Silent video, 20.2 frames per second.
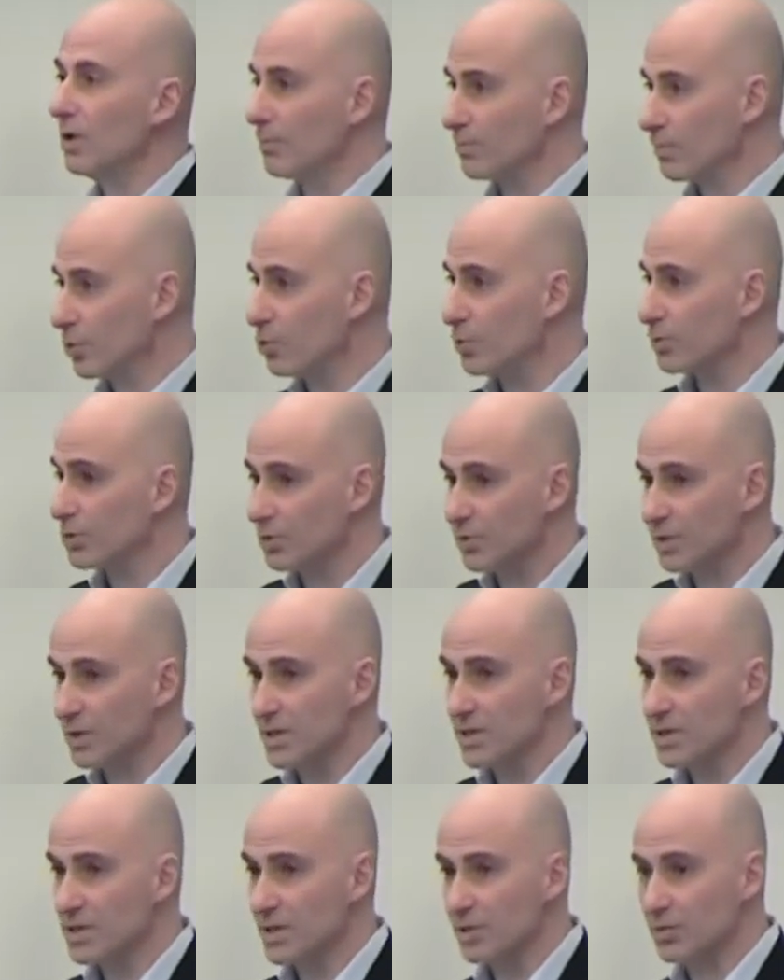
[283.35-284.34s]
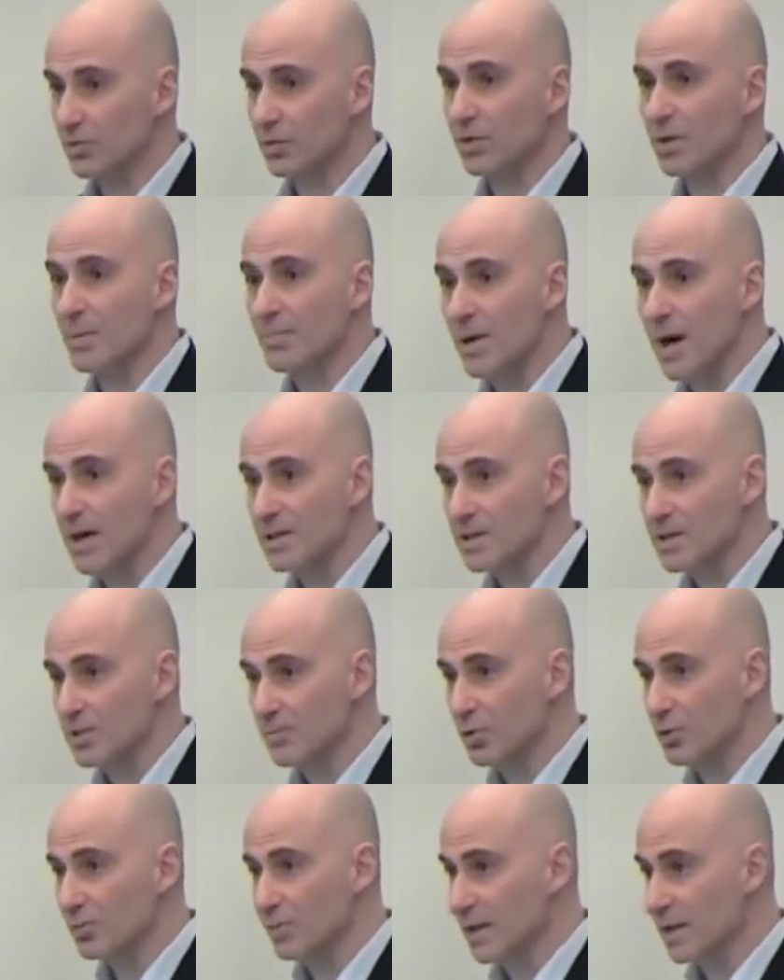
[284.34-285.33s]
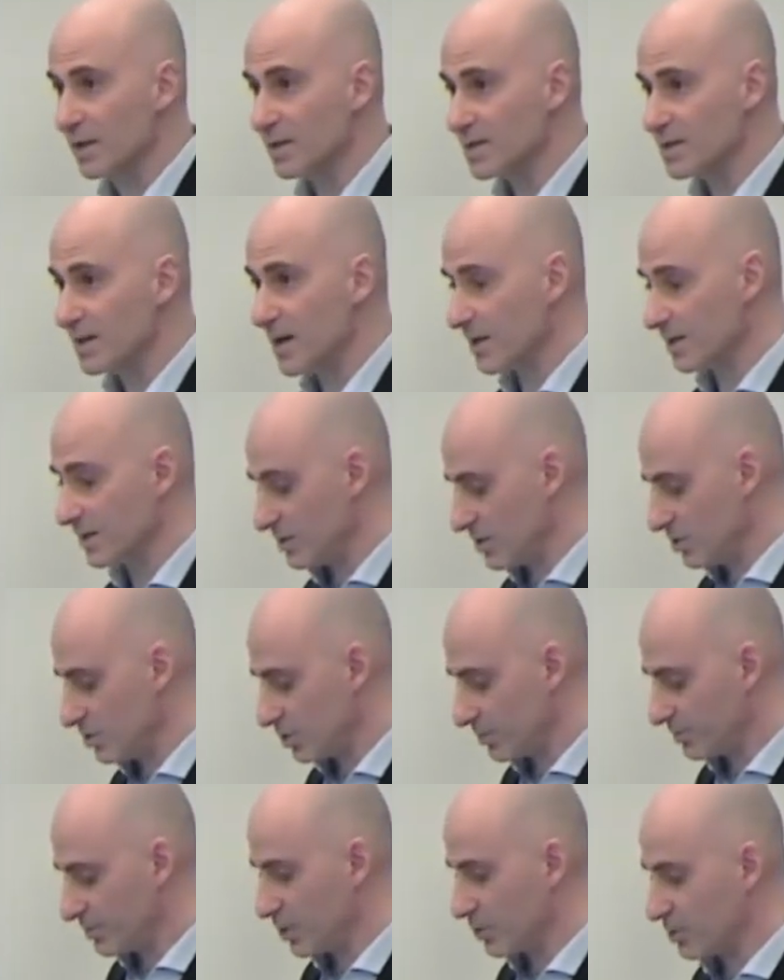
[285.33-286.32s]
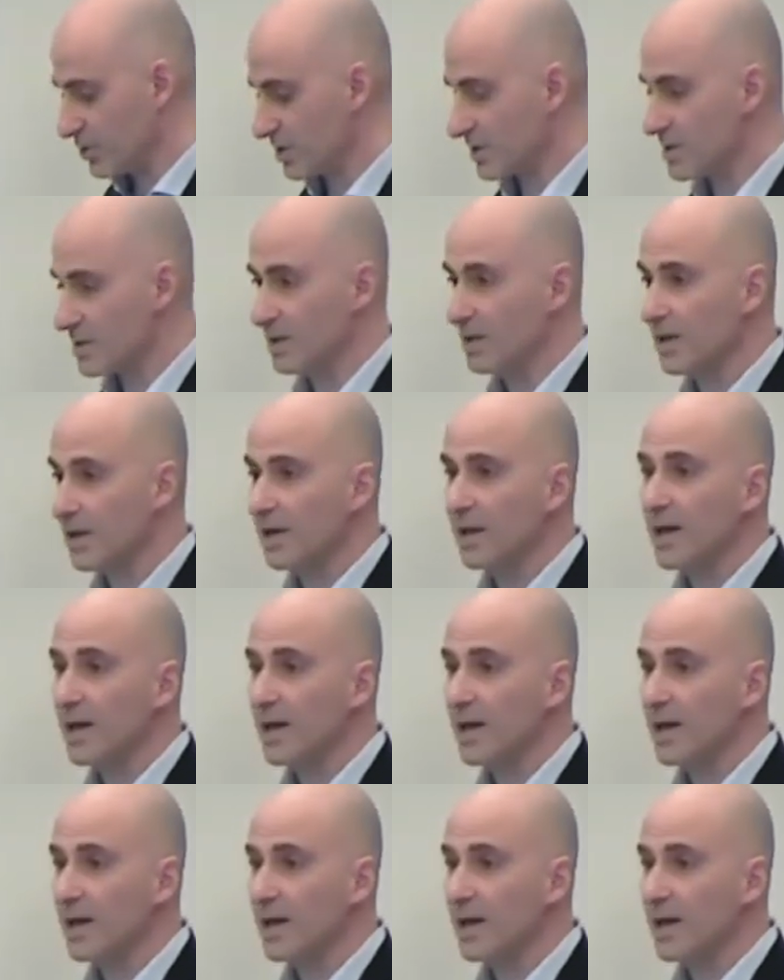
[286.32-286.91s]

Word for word: push this to the maximum extent in your projects.